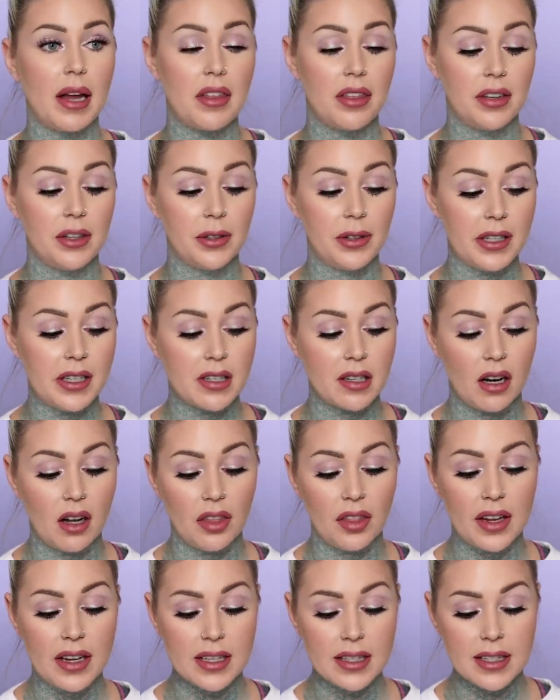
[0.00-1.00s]
my theories
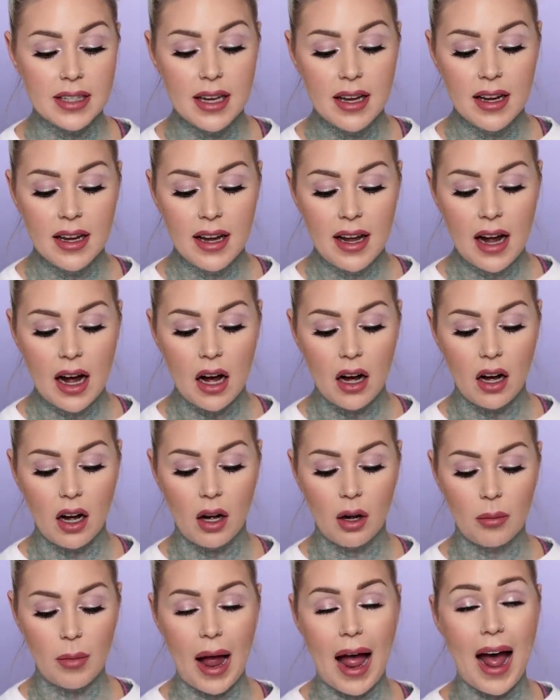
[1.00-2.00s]
on this
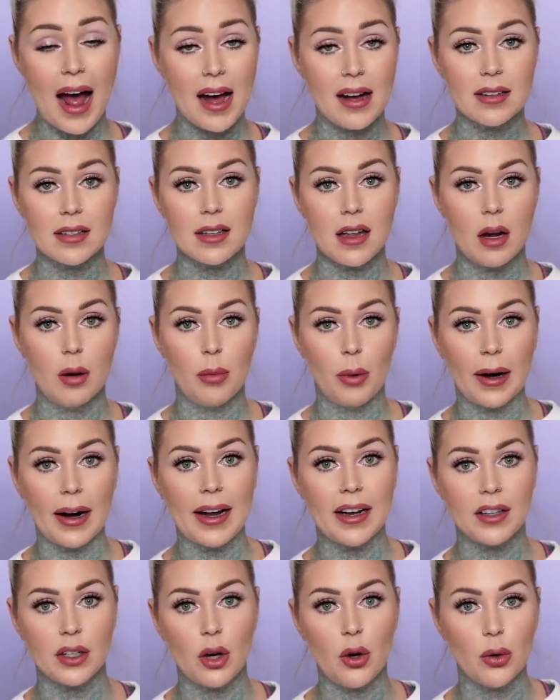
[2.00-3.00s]
as a
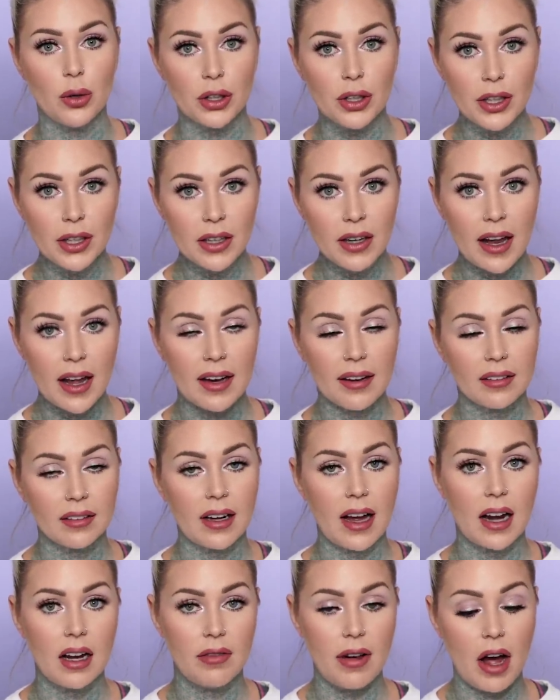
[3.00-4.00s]
brand owner and
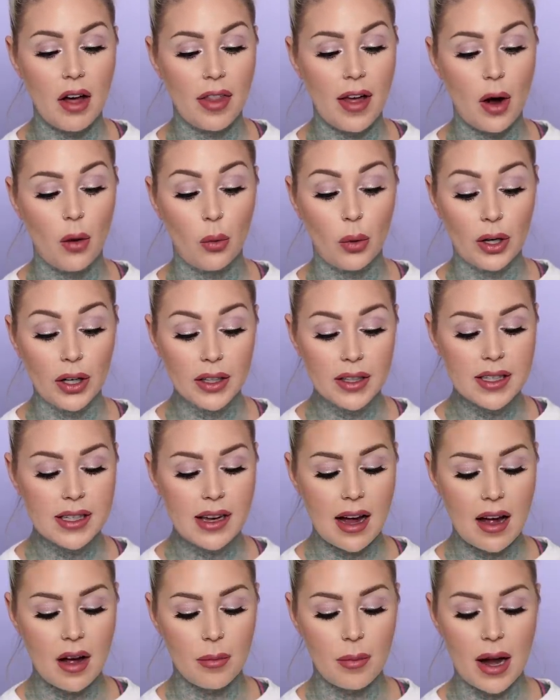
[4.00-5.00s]
kind of how that works.
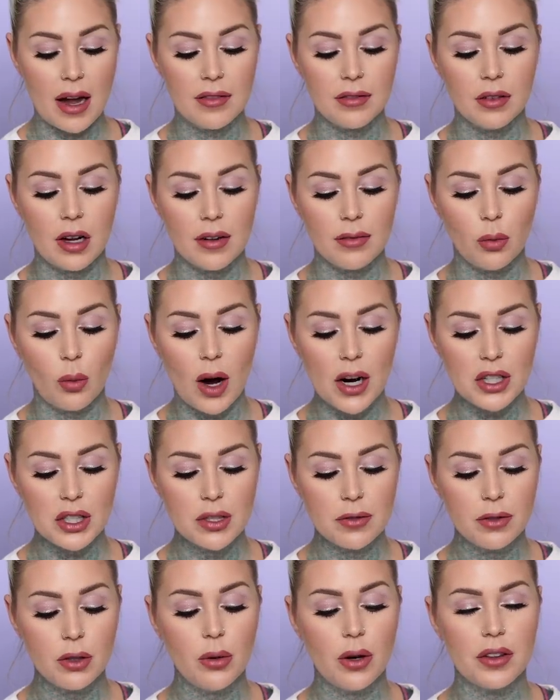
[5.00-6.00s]
I've
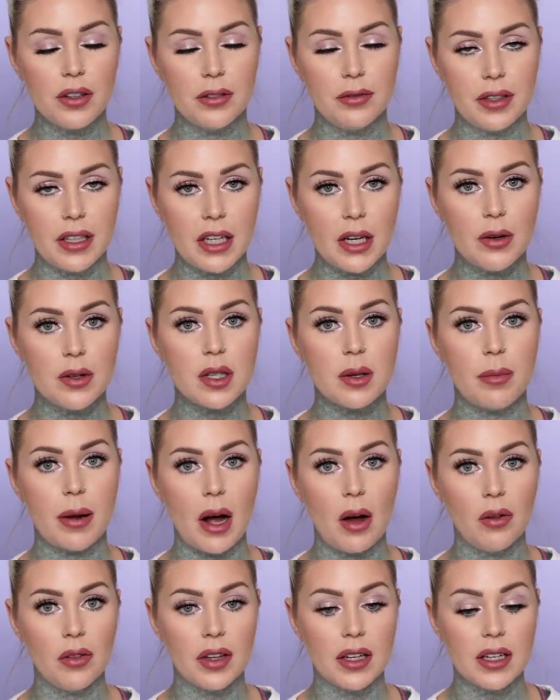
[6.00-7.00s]
watched a few other videos
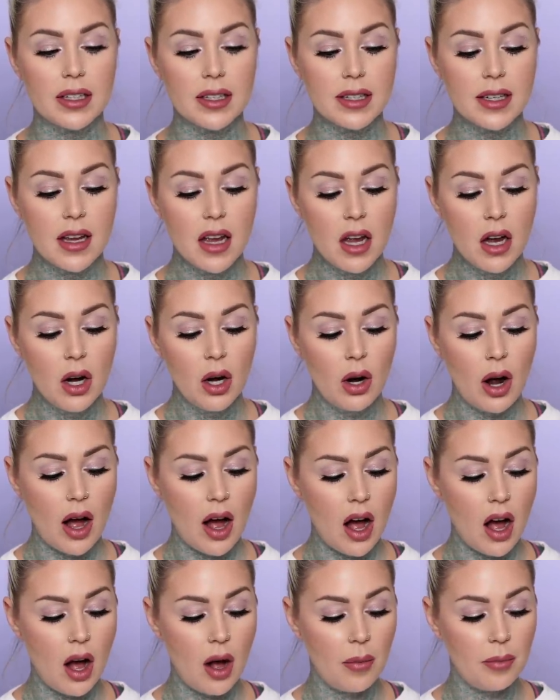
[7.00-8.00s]
about this,
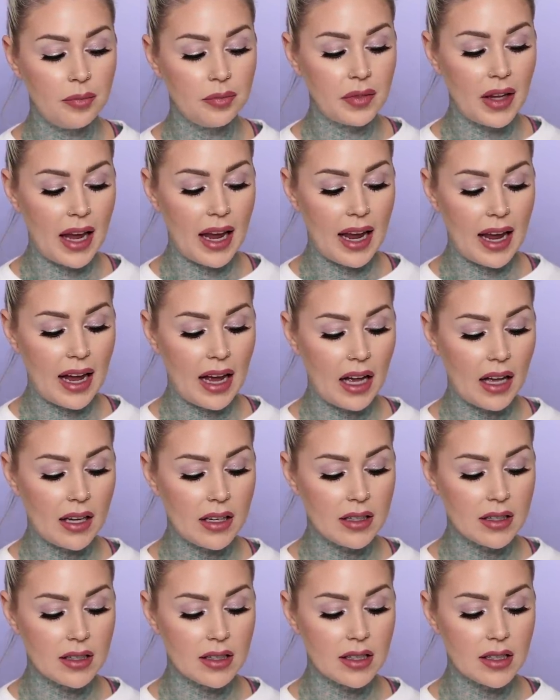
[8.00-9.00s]

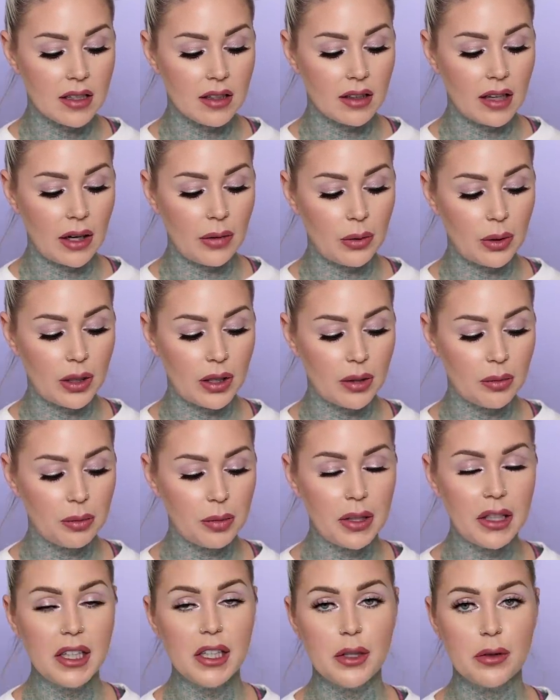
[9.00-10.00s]
and they were
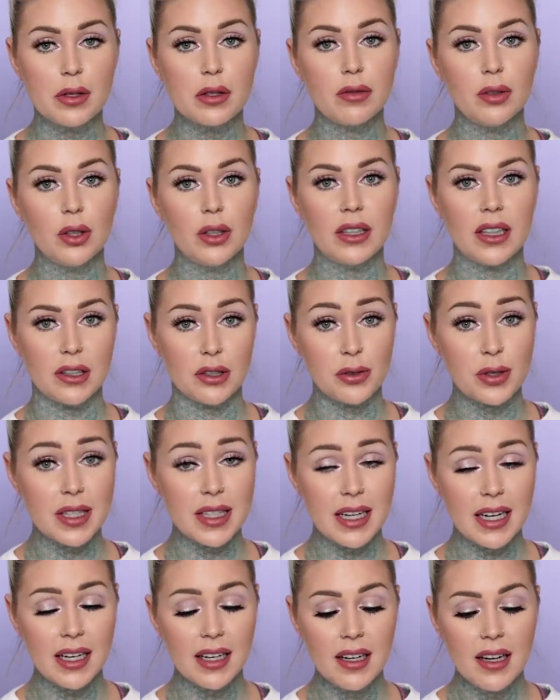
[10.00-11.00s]
pretty useful and
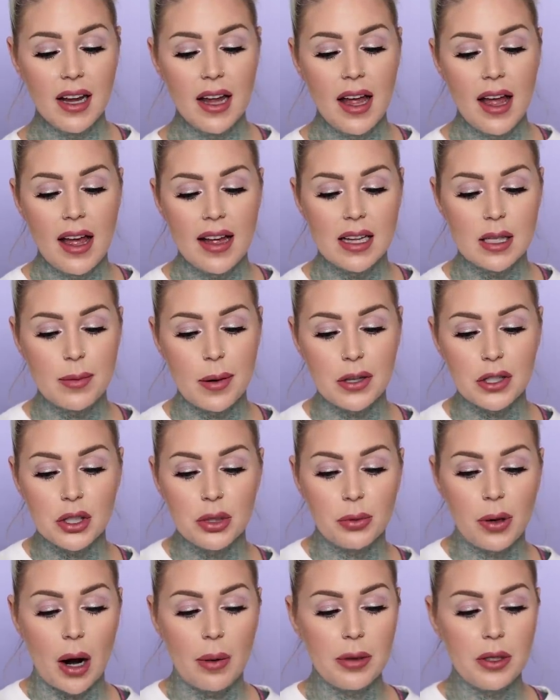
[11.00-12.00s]
interesting,
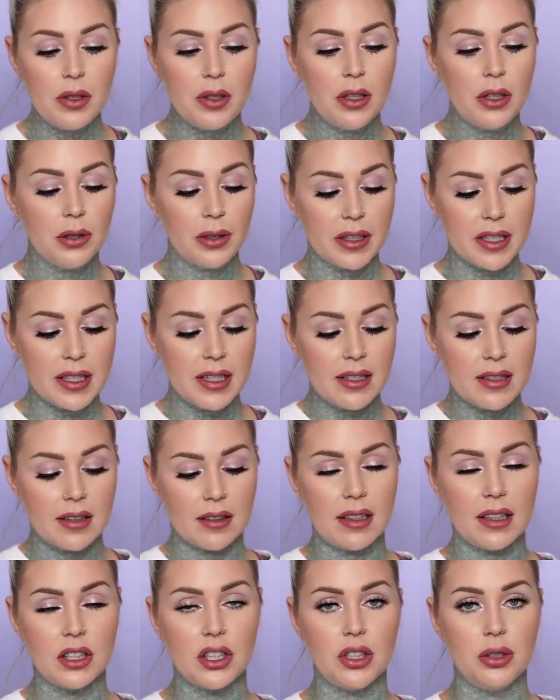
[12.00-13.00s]
especially Robbie Christie's. I
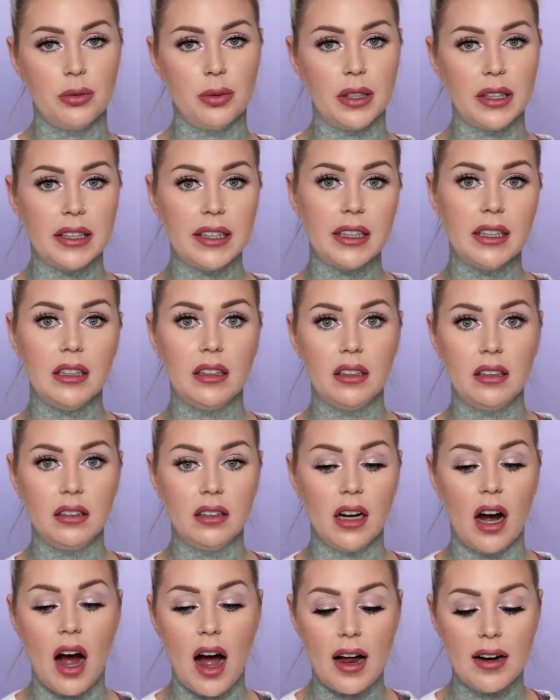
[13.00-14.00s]
think she really
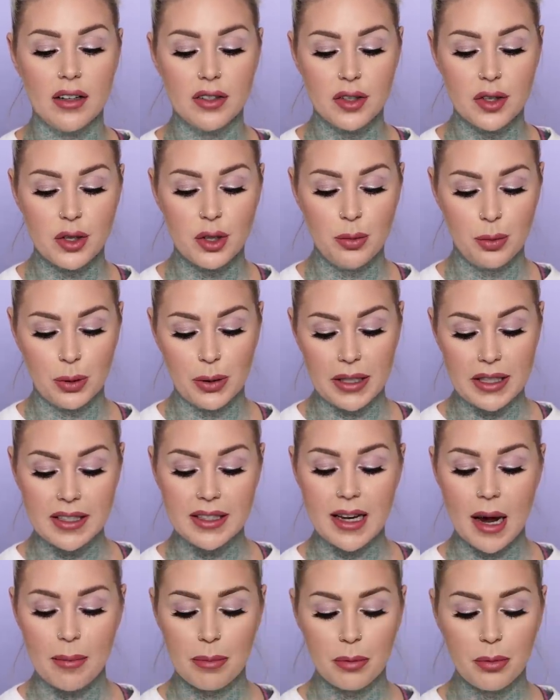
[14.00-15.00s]
got super in
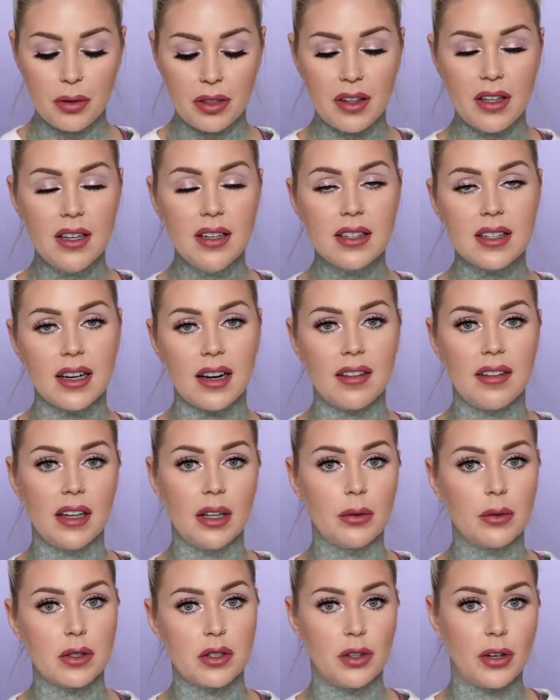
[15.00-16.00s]
depth with these, and I think
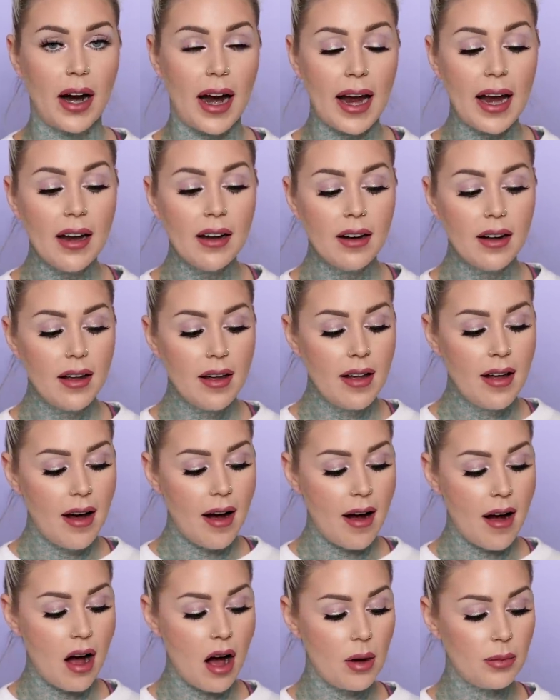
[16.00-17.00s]
it was great.
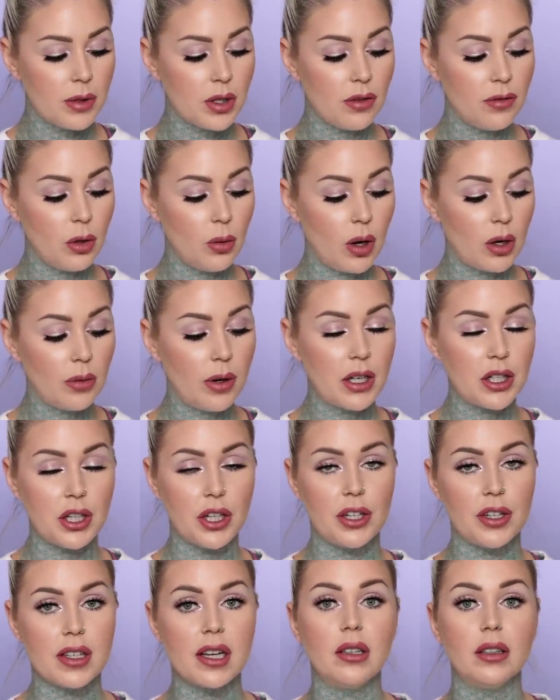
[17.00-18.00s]
So if you want to watch
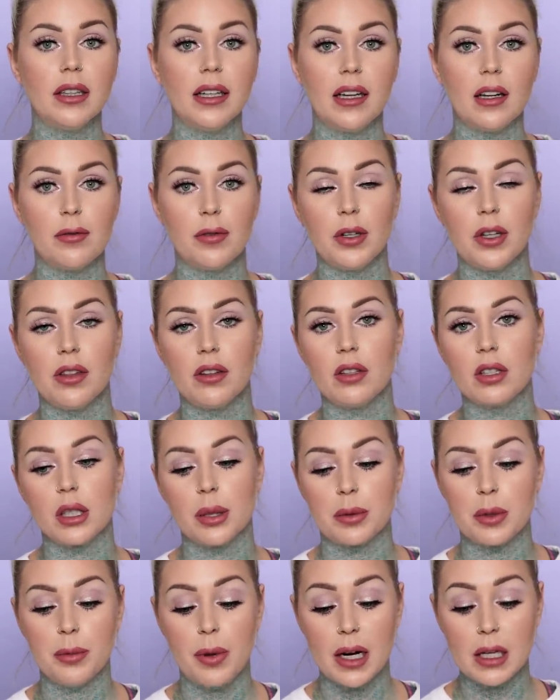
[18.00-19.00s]
hers, I'll link it for you in the
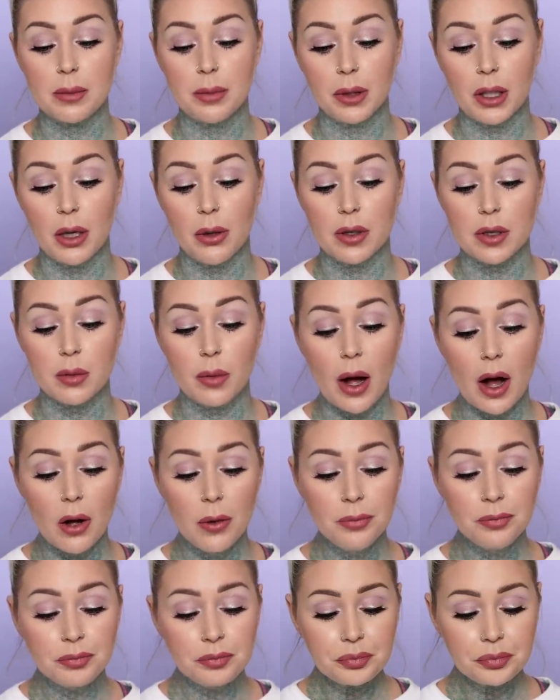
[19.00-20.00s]
description box below as
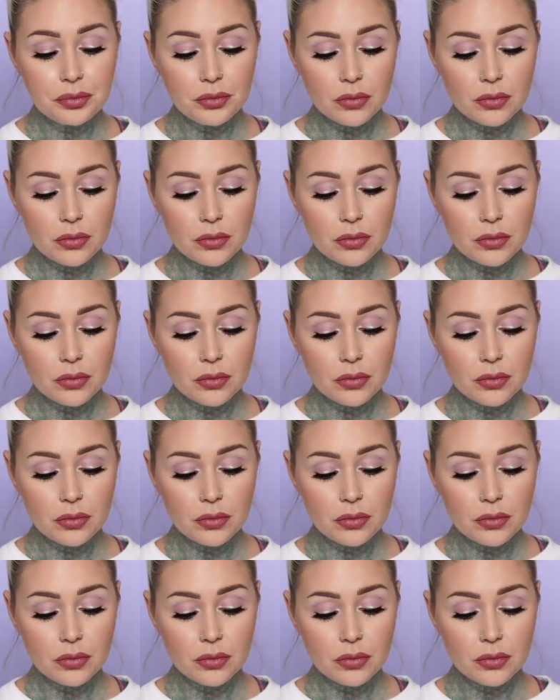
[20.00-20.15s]
well.